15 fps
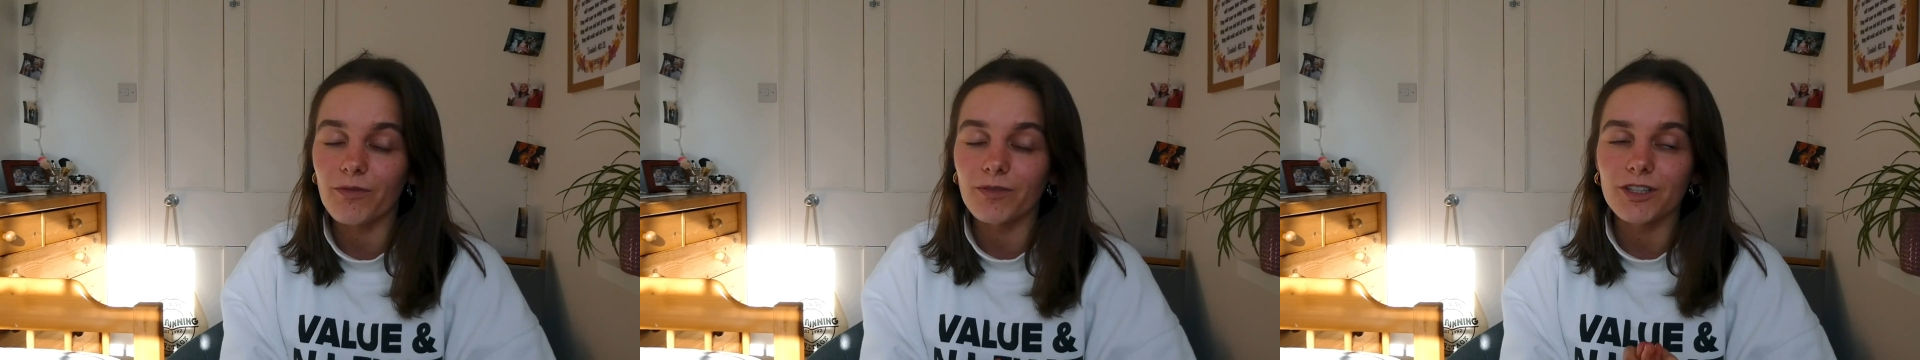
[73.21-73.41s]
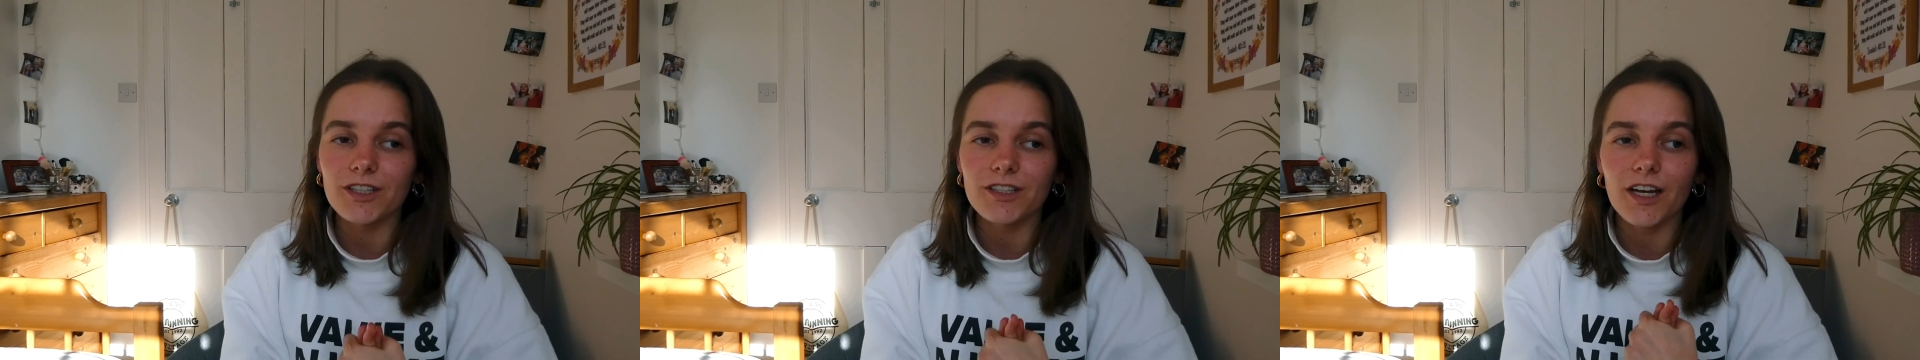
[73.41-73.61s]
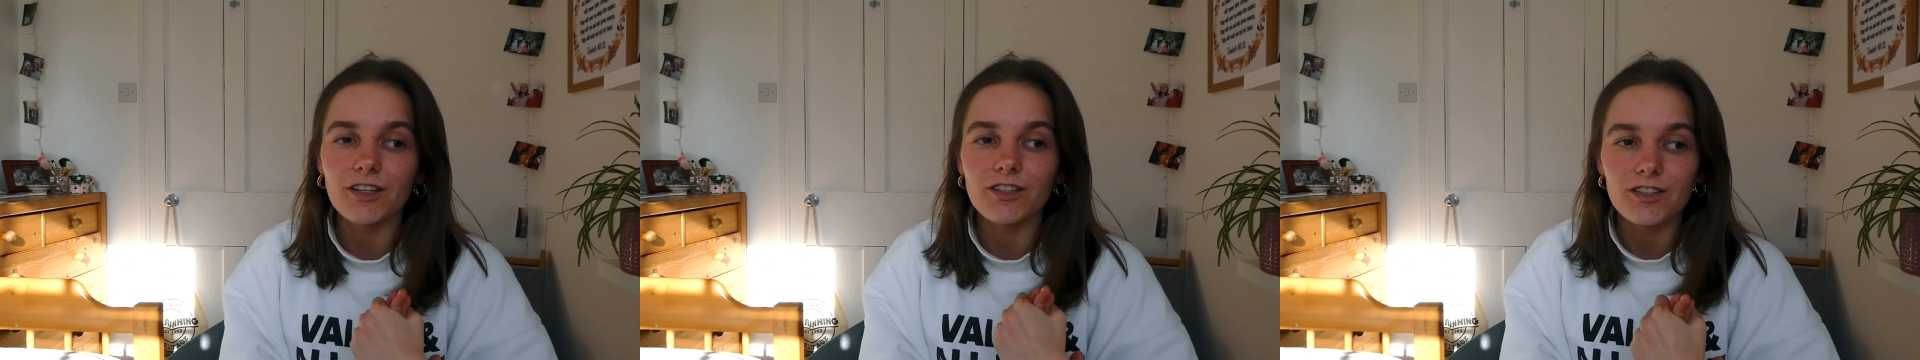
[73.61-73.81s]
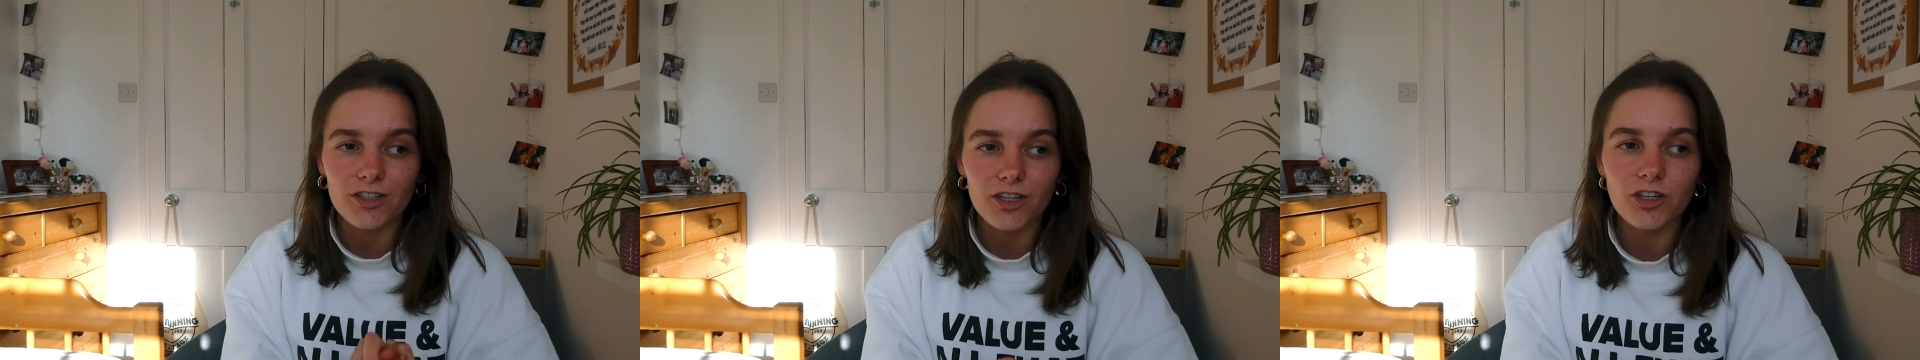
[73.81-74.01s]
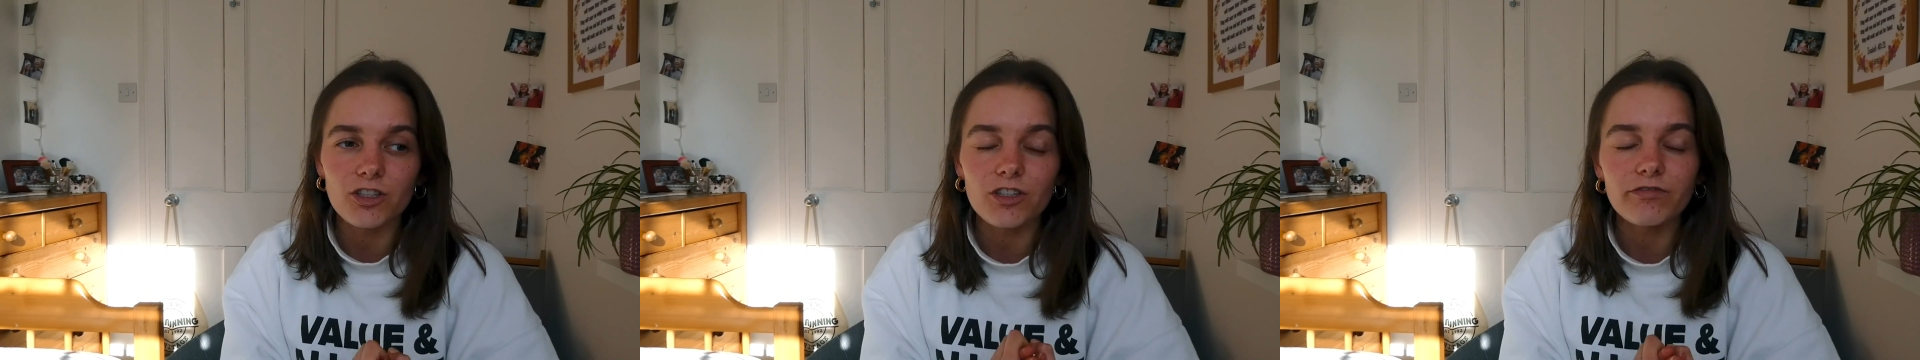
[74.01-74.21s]
we just had
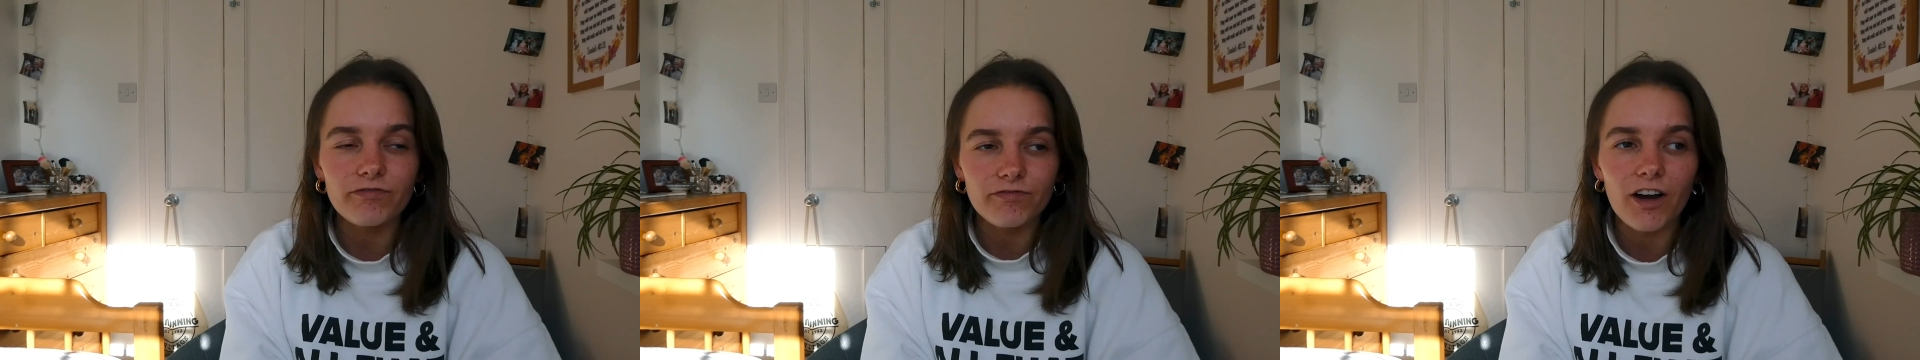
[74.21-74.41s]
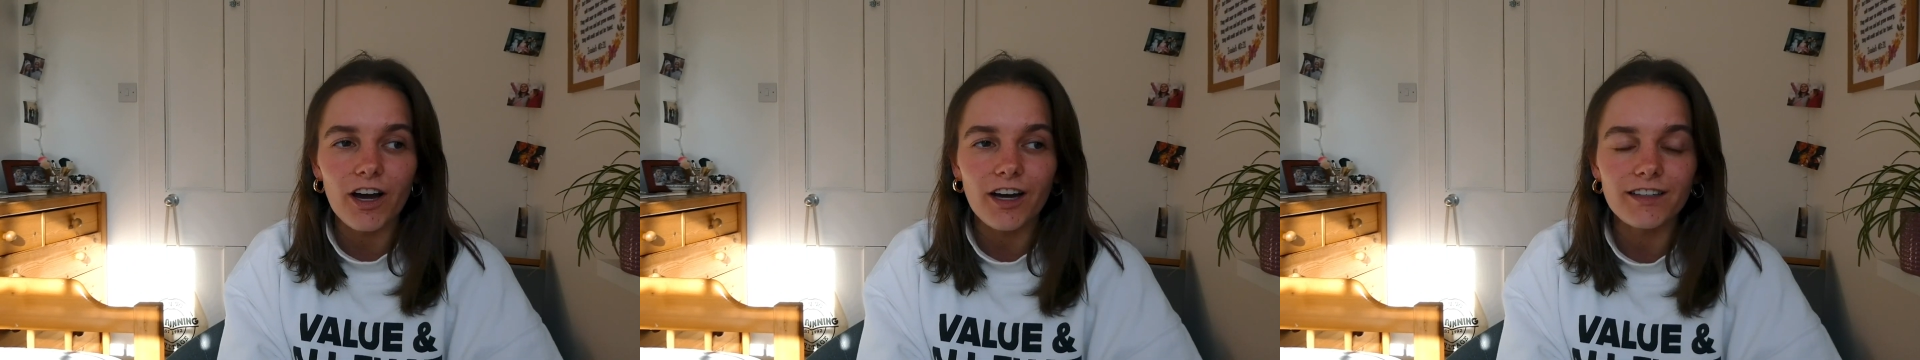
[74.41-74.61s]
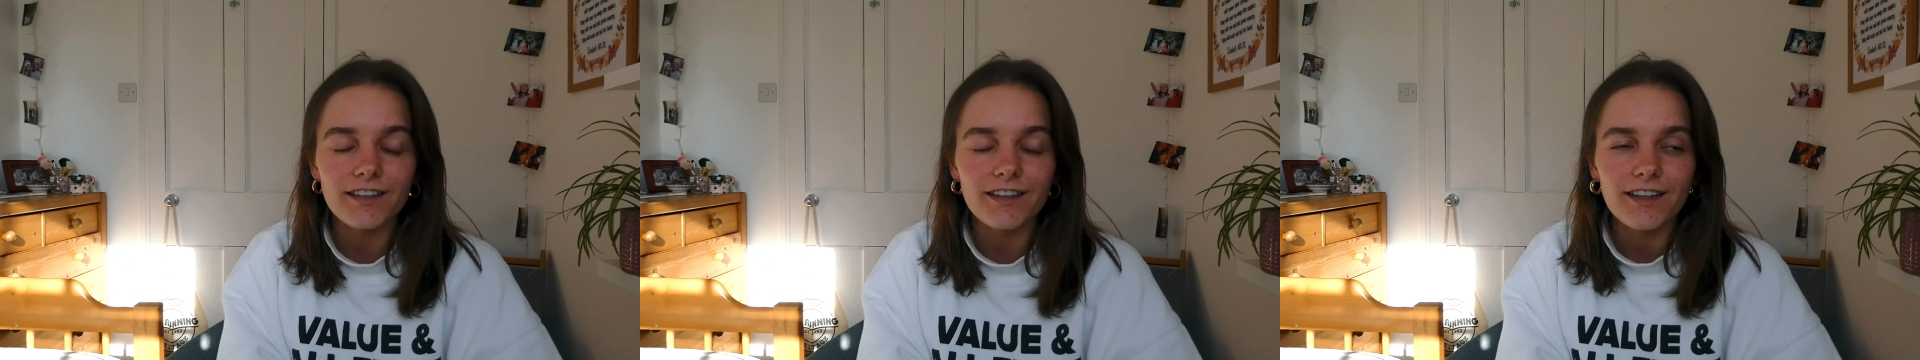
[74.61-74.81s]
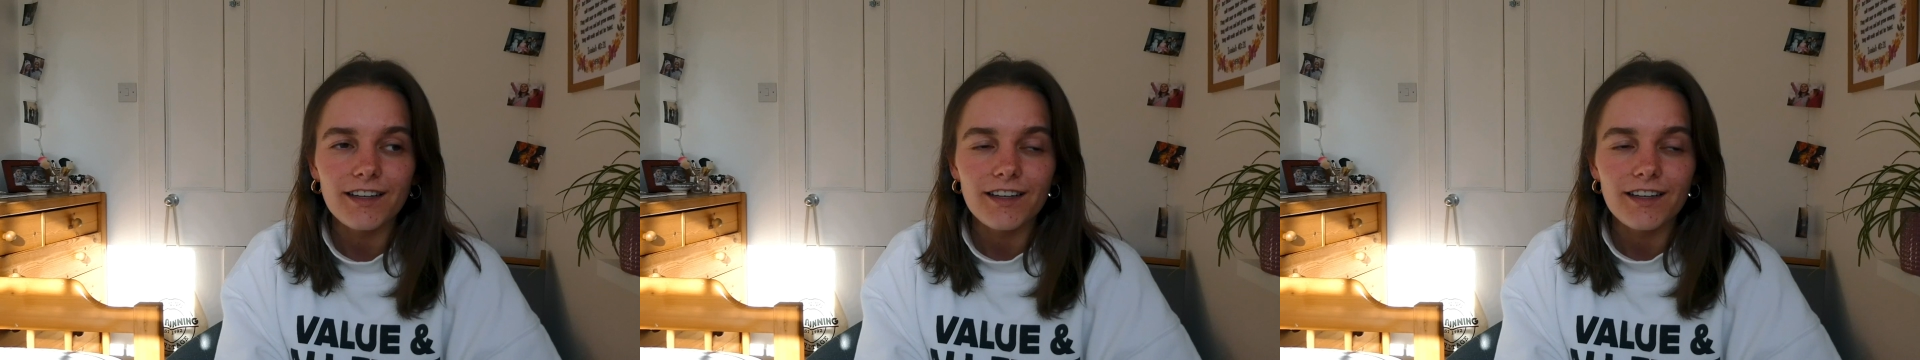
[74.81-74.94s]
such a fun